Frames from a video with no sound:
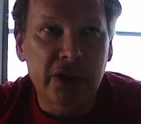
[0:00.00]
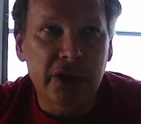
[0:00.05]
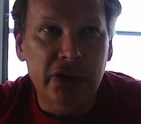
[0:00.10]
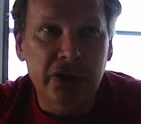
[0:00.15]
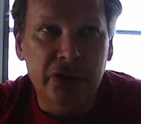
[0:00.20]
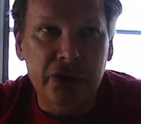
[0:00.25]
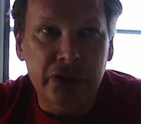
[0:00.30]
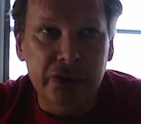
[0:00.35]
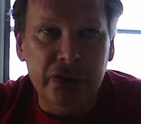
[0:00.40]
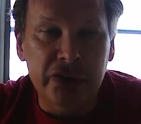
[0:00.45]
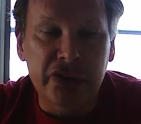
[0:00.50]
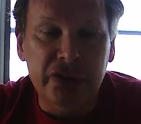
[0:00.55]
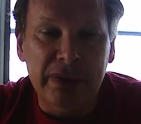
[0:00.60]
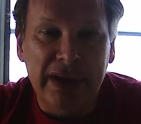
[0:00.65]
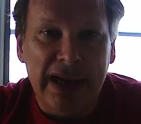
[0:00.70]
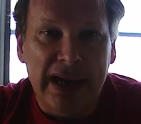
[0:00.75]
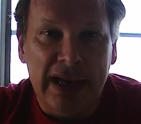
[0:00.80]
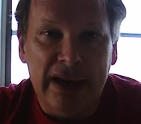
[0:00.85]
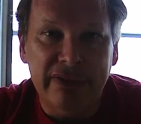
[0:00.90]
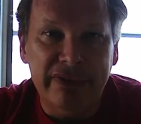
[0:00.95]
should you
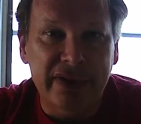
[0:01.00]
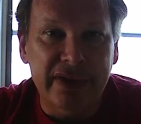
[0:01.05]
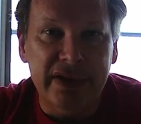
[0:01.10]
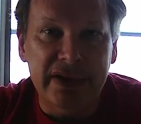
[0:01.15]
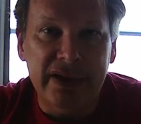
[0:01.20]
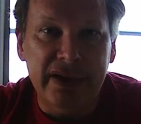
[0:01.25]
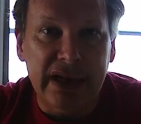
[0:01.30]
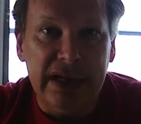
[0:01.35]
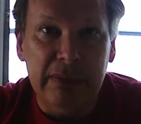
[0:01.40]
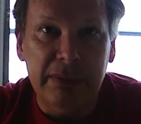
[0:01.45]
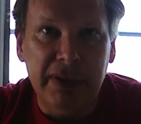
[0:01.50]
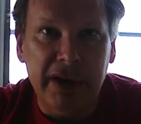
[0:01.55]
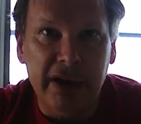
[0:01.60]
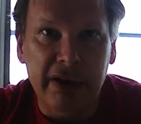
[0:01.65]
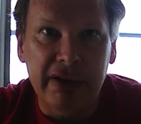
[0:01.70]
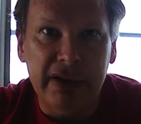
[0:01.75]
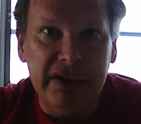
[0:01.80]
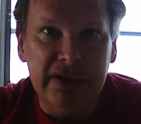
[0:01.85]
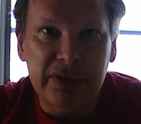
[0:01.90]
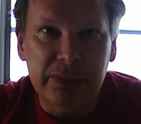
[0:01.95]
have a nightmare
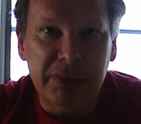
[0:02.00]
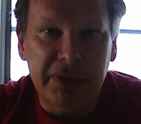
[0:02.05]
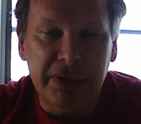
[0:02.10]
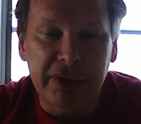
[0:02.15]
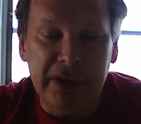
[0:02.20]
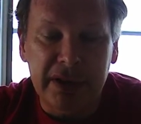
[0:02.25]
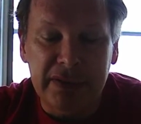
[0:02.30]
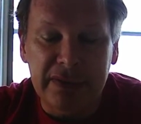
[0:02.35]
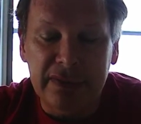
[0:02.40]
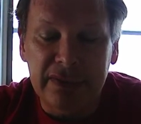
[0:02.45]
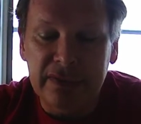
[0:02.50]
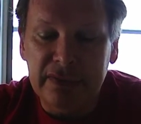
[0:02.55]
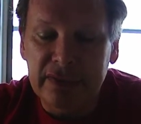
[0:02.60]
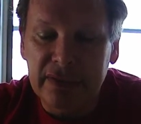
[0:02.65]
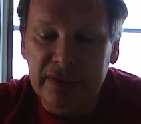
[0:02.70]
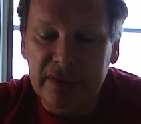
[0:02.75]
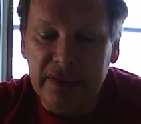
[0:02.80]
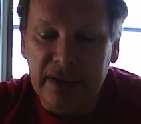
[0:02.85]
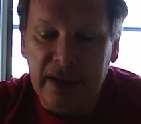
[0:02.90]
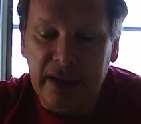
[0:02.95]
experience.
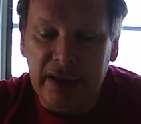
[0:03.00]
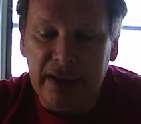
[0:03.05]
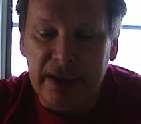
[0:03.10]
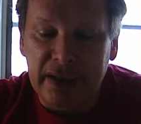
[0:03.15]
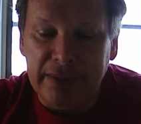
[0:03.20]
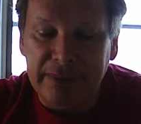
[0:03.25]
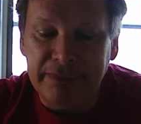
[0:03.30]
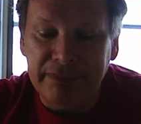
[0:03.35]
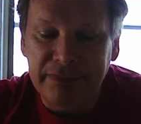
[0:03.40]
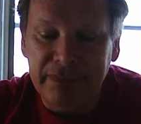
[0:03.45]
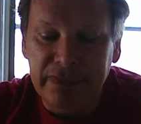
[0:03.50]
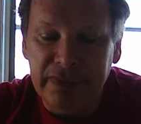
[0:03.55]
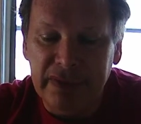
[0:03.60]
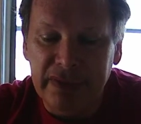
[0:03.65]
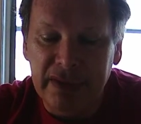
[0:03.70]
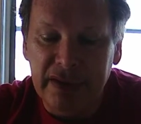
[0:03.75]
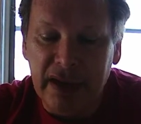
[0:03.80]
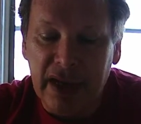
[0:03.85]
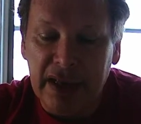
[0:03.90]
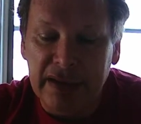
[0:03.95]

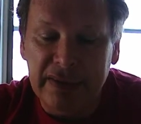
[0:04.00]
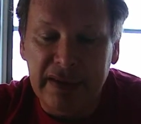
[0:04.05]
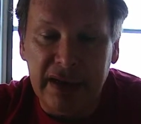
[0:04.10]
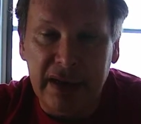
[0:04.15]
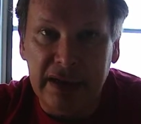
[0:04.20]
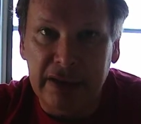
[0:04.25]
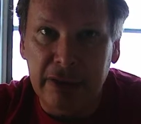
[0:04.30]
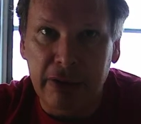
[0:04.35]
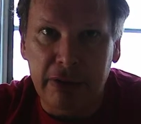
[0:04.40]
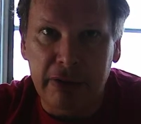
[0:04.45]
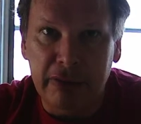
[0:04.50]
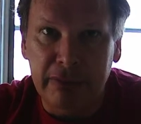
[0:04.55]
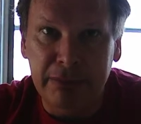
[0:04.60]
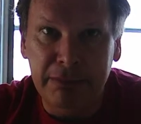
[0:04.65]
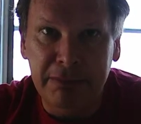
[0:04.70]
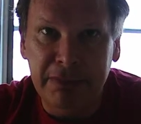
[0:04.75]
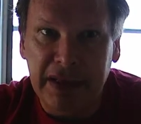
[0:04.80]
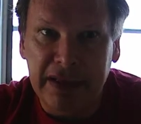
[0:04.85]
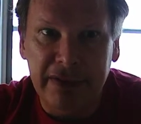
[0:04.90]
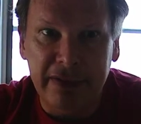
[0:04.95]
Not that I know
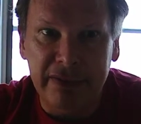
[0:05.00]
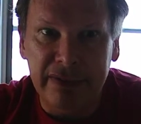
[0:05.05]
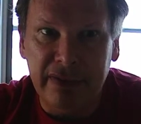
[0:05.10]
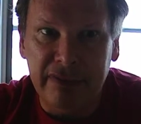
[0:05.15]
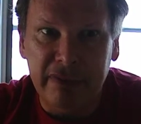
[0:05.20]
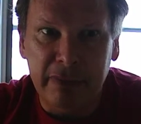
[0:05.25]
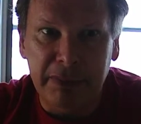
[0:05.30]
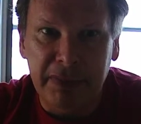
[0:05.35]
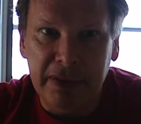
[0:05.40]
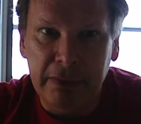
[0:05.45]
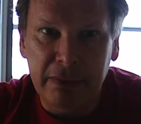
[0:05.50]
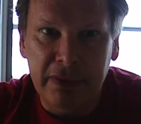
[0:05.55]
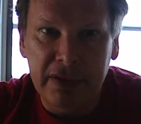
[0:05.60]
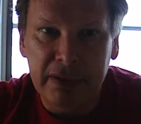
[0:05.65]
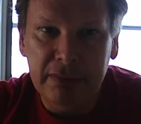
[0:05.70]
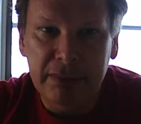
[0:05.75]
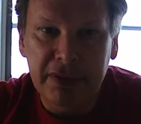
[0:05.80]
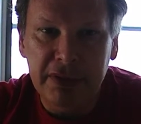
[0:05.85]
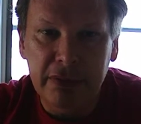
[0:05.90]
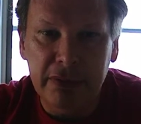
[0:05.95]
that there's ever been one,
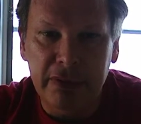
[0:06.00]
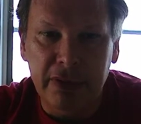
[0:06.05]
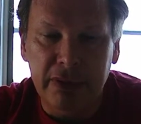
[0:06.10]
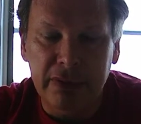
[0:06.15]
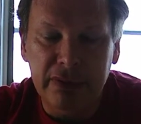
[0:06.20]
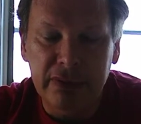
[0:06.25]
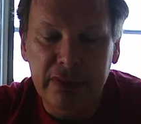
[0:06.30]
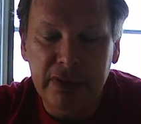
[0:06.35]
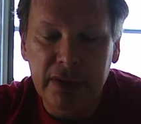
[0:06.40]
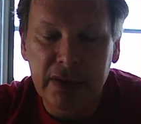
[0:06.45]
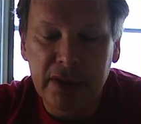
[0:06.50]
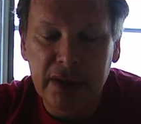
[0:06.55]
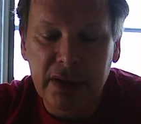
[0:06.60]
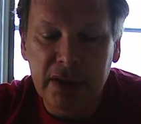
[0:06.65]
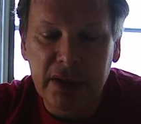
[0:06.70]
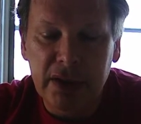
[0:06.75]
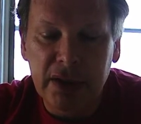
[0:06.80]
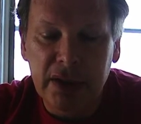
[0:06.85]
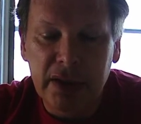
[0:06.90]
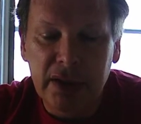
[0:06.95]
but who knows.
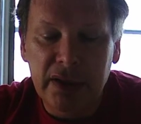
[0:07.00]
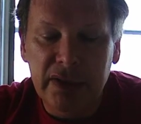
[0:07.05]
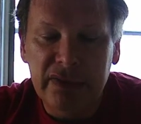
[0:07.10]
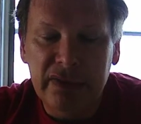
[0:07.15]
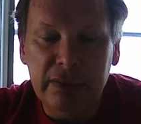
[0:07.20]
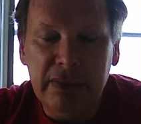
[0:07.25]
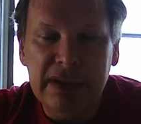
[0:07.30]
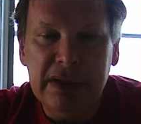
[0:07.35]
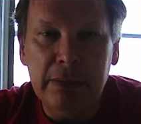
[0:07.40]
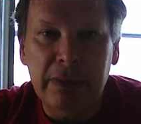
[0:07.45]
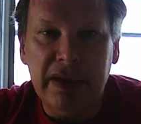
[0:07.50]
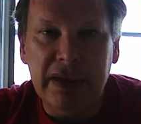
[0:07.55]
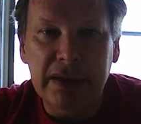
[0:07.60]
So anyway,